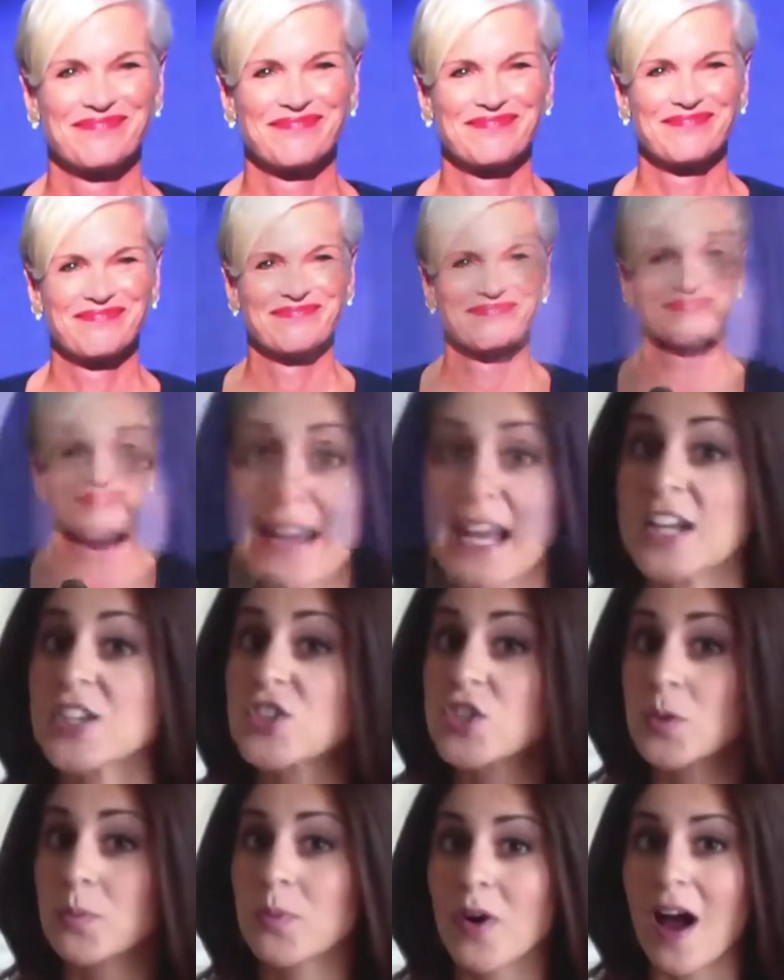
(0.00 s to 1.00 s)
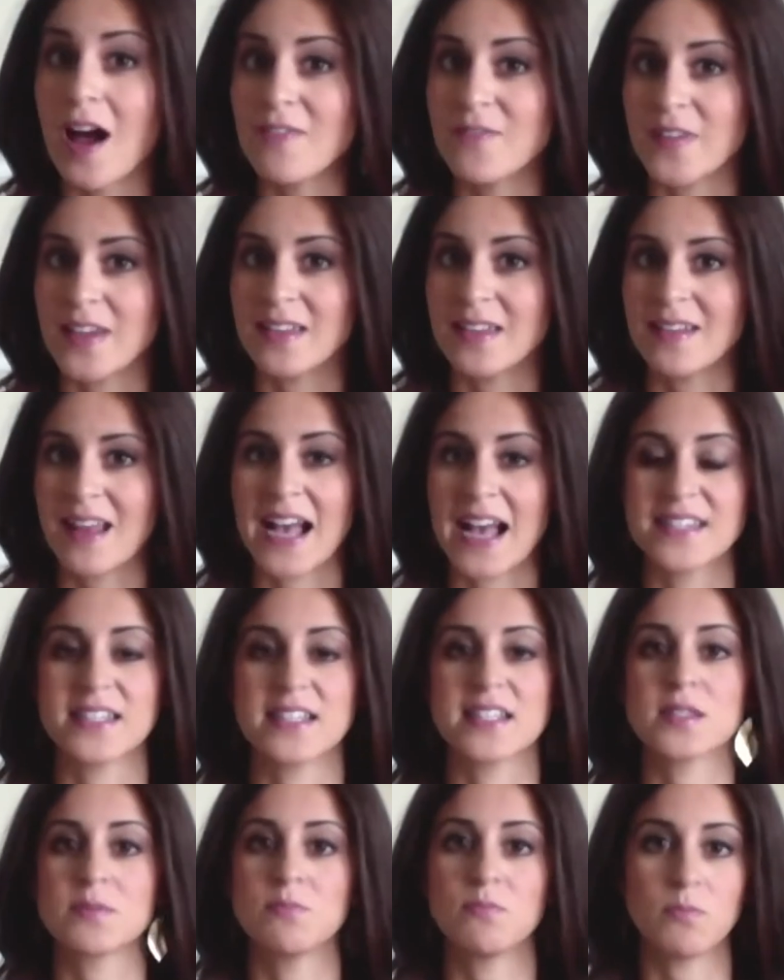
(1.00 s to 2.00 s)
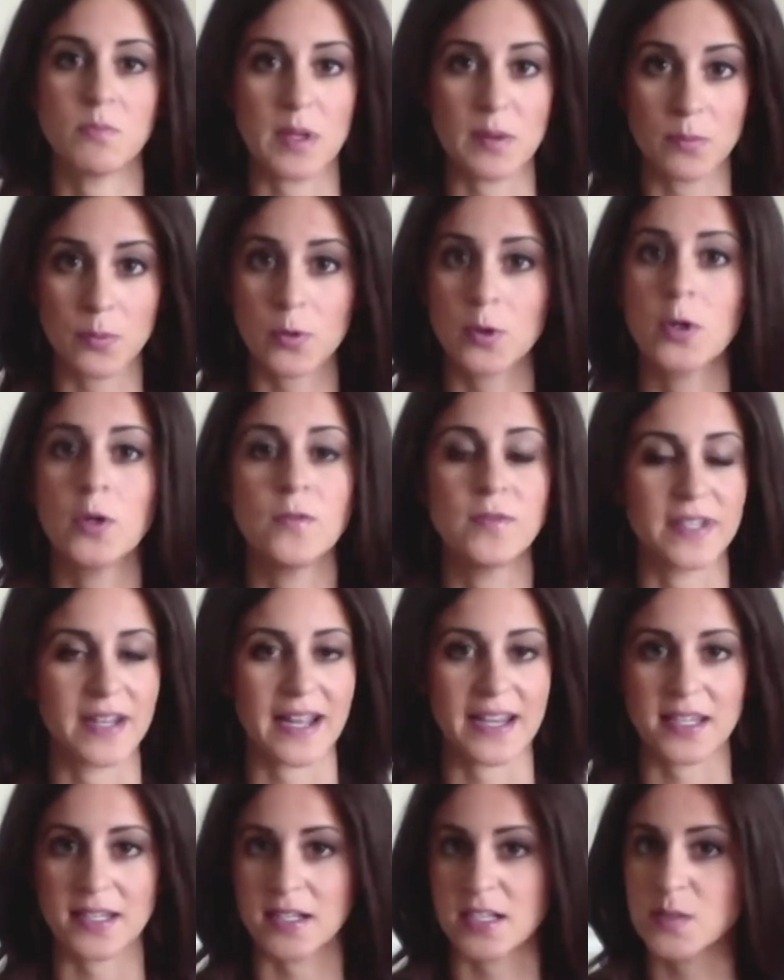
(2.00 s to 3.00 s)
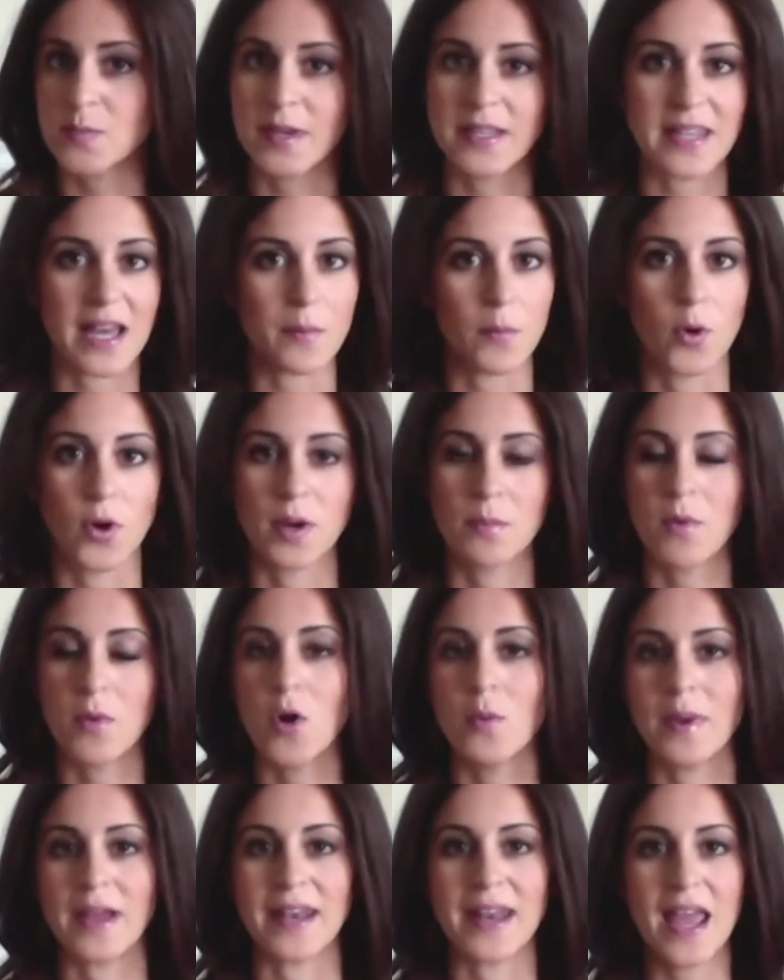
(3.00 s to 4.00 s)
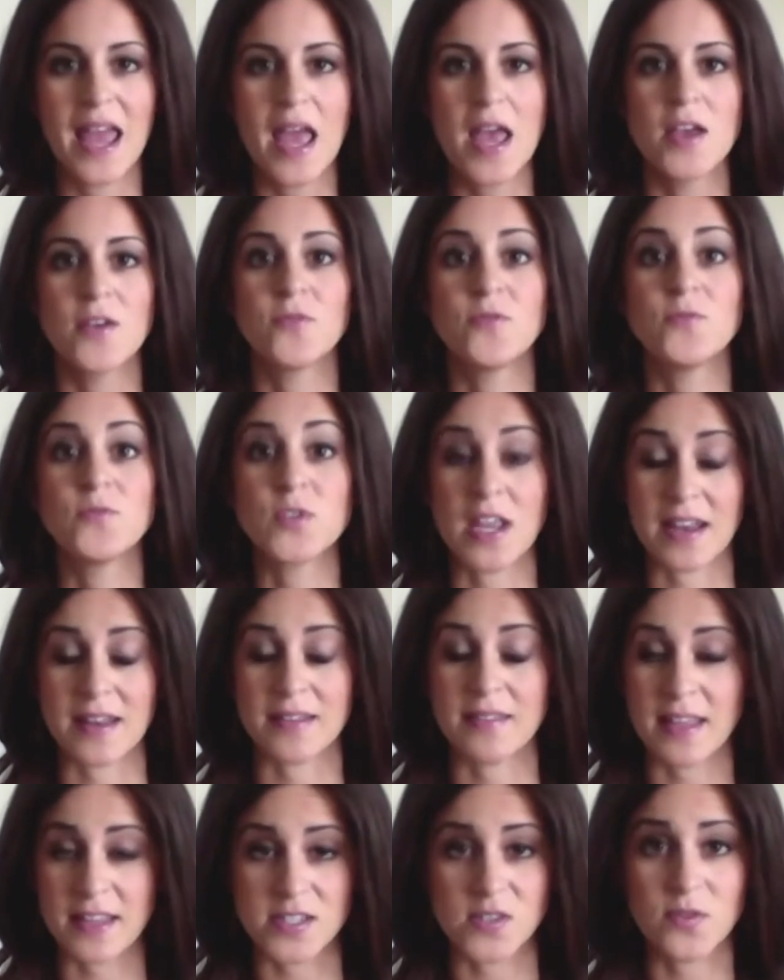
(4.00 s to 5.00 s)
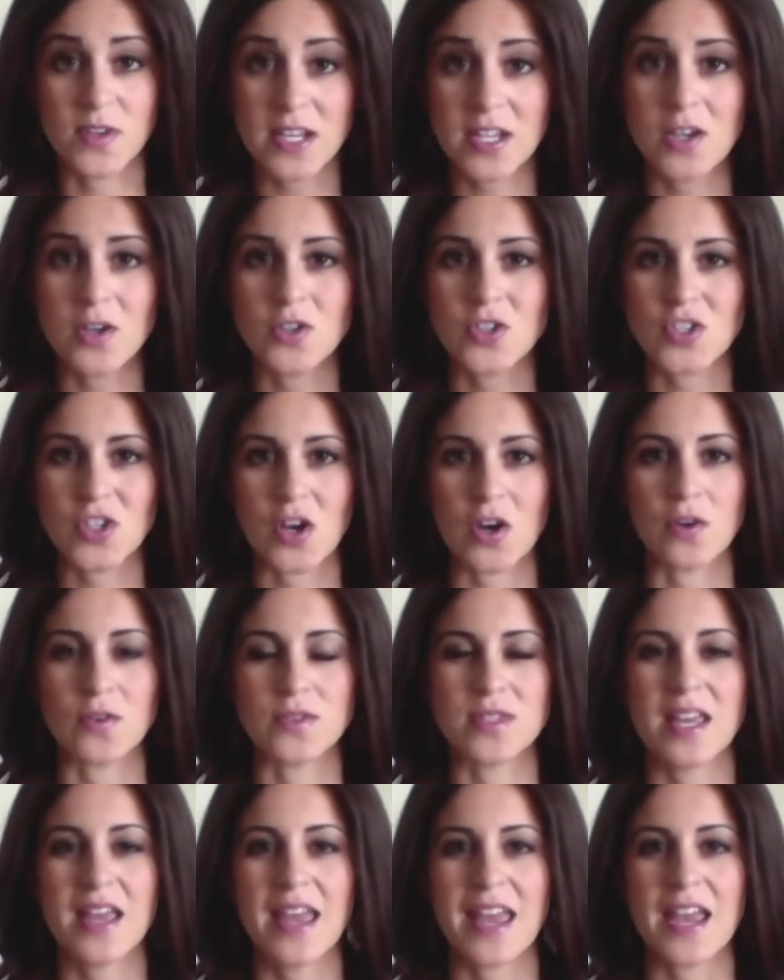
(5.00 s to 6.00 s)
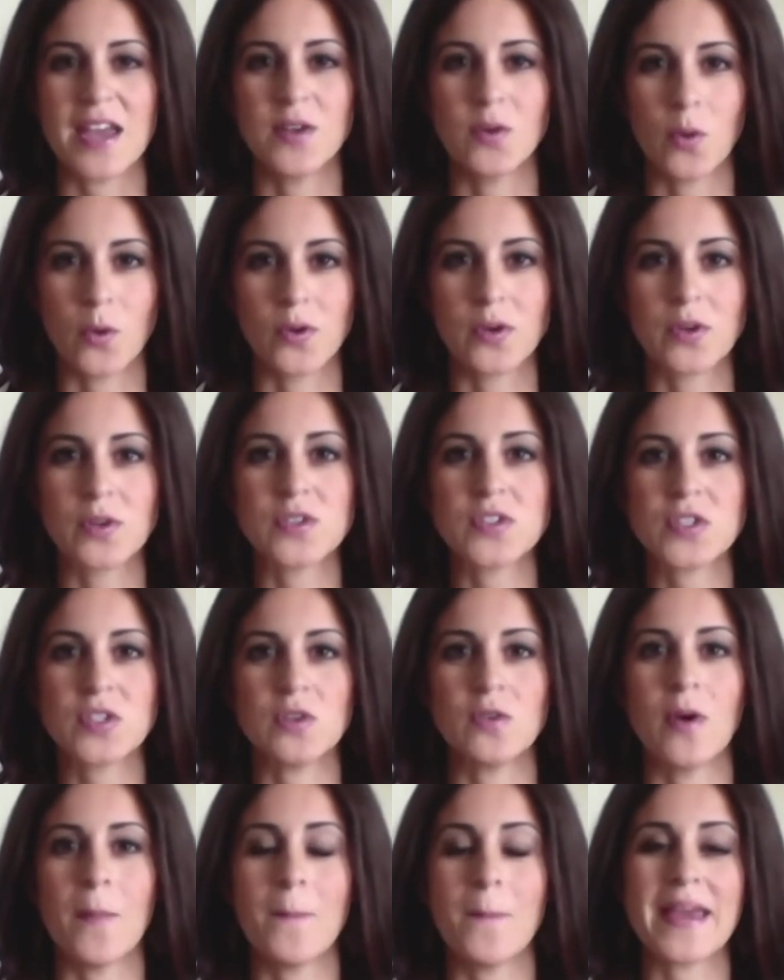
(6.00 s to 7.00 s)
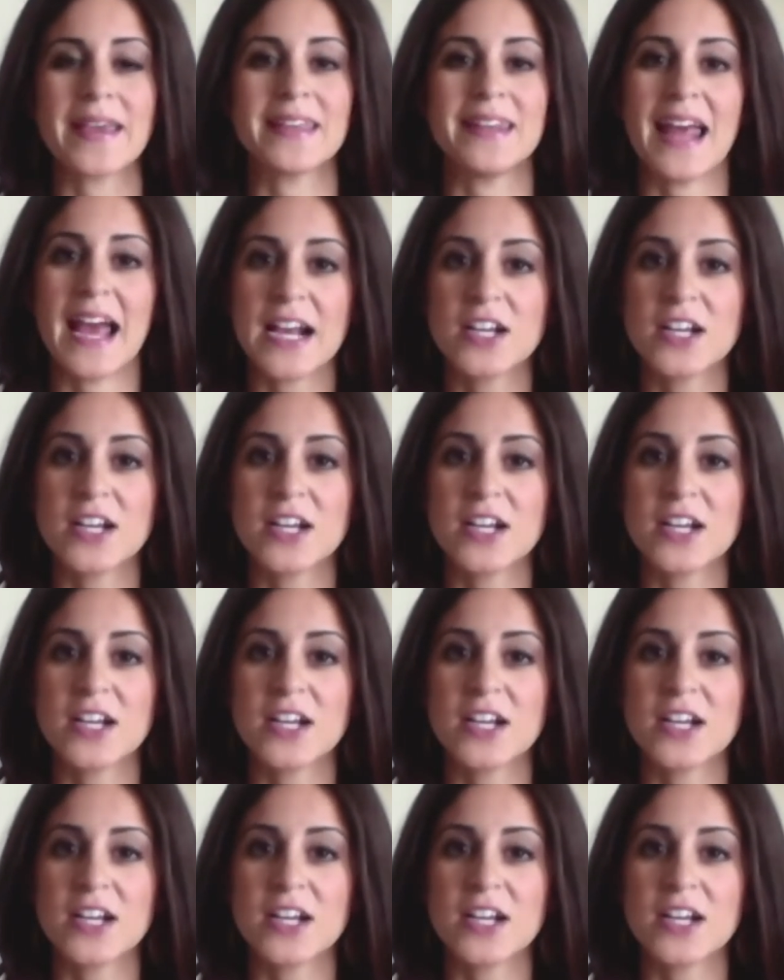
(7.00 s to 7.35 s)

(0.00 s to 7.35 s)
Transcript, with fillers: for financial profit, as it's been proved, and I can explain that more in a moment, in this video shows in order to make an